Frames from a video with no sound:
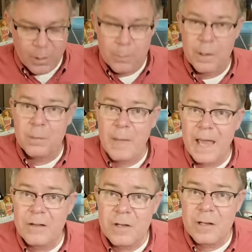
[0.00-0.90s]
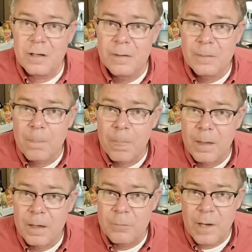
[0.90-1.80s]
But imagine
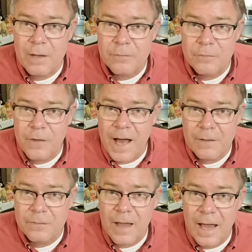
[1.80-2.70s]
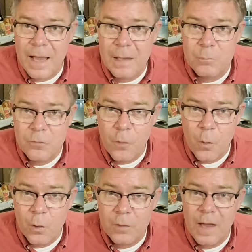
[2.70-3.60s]
if we have five times,
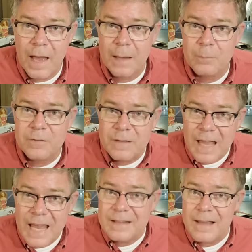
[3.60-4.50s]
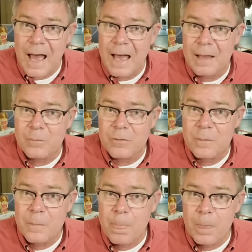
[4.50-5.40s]
four times, 10 times
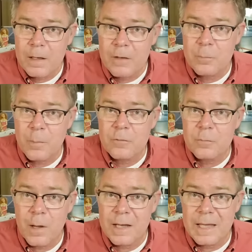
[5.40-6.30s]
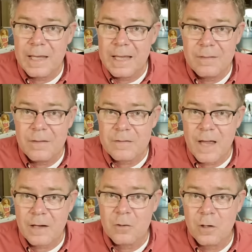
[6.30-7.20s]
as much money in the
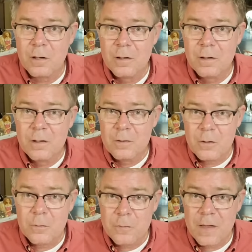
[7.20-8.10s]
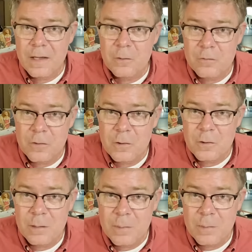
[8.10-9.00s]
sector. Do you think there's still
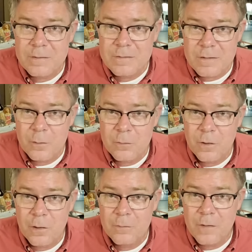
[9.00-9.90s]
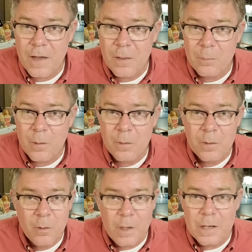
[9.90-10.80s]
going to be silver available?
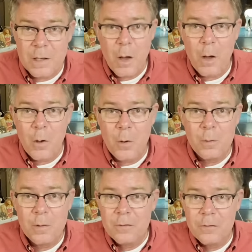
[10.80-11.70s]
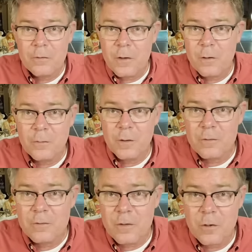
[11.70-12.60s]
We know the Silver
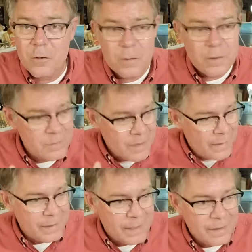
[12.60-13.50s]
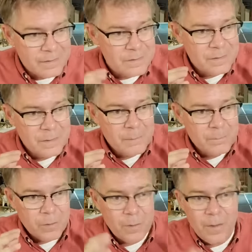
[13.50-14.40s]
Institute is telling us
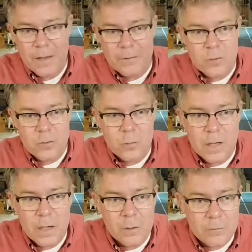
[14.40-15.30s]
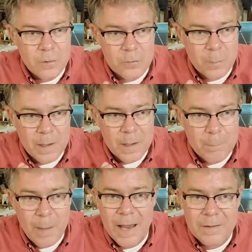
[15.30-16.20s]
the last two years there's been a
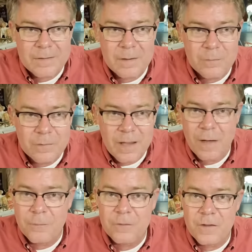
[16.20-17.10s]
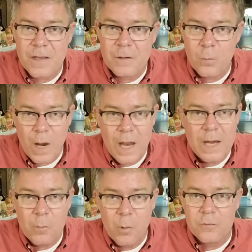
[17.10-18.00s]
massive deficit,
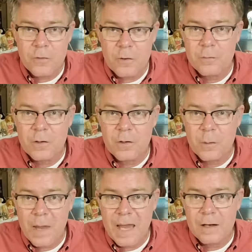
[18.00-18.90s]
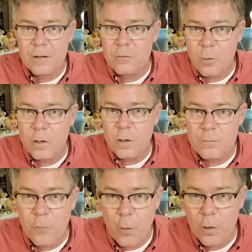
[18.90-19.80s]
way more silver demanded
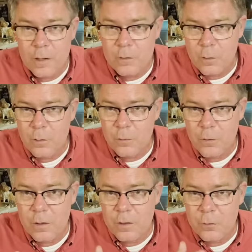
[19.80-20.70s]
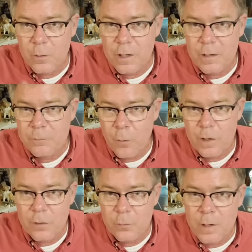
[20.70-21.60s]
240, 233,
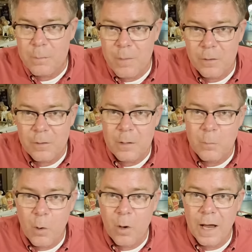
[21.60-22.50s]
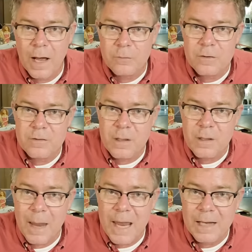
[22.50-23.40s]
43 million more ounces
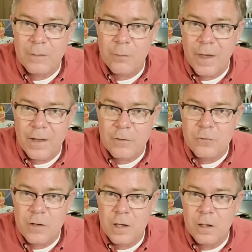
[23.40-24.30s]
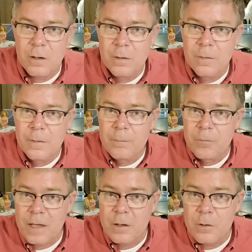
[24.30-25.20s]
demanded last year
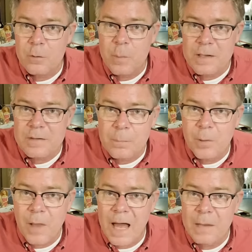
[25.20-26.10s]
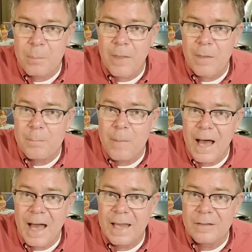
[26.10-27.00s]
than could be supplied by the
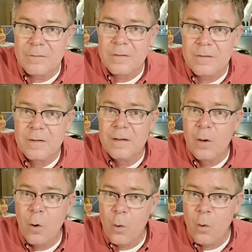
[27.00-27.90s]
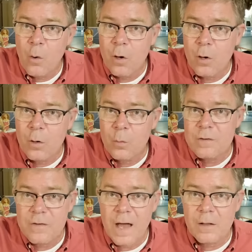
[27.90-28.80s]
mines or
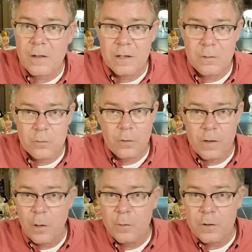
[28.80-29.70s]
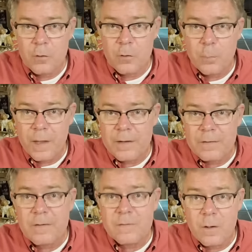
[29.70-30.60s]
recycling. Those are the only two
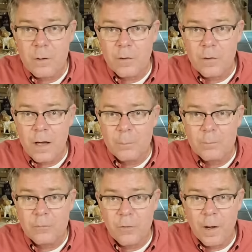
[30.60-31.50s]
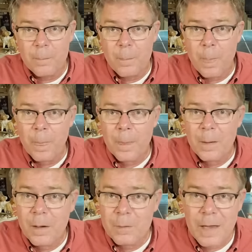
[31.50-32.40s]
places silver comes from.
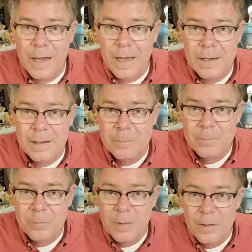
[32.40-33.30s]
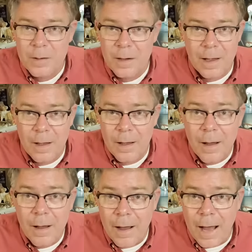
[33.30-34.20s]
Okay?
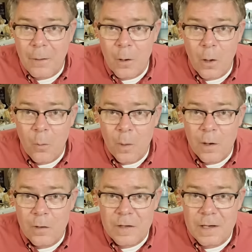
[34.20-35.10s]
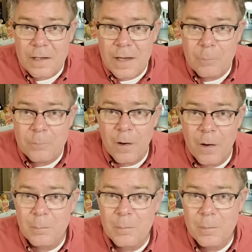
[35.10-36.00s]
I don't know. Where's it going to come
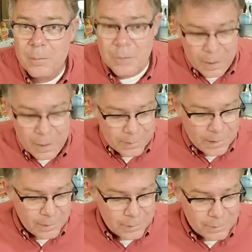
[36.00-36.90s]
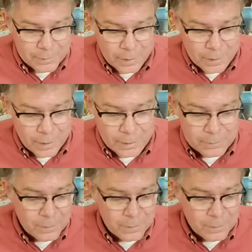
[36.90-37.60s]
from? Tell me you know?